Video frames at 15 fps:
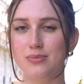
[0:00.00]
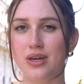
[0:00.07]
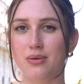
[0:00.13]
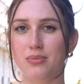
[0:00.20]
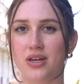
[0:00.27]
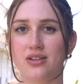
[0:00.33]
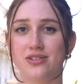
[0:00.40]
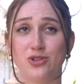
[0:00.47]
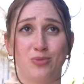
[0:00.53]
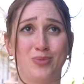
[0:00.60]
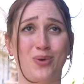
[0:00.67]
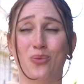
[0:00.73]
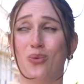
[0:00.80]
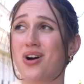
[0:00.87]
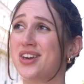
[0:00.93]
me because you'll
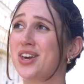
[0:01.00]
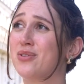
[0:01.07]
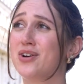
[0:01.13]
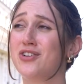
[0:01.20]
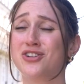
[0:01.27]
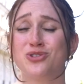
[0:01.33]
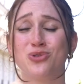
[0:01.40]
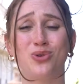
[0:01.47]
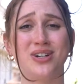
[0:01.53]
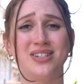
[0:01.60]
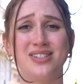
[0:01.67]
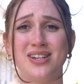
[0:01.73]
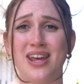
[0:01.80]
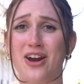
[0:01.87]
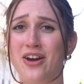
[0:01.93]
be walking around a
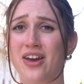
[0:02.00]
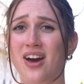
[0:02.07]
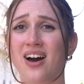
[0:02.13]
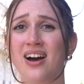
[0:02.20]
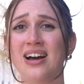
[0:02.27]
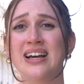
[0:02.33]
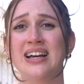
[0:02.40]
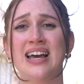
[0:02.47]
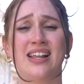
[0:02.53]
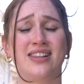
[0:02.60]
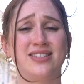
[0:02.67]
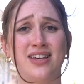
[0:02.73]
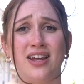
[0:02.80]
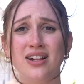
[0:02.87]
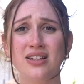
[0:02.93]
tourist area
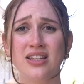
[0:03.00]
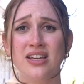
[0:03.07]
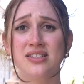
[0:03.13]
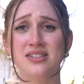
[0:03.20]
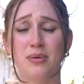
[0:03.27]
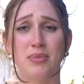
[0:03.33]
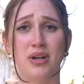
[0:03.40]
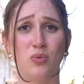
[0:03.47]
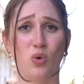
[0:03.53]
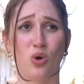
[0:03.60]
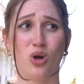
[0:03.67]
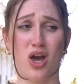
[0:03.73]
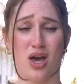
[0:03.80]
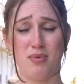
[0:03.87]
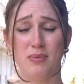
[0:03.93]
and suddenly somebody
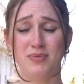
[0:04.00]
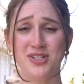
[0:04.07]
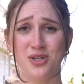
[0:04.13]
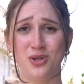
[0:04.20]
will come up to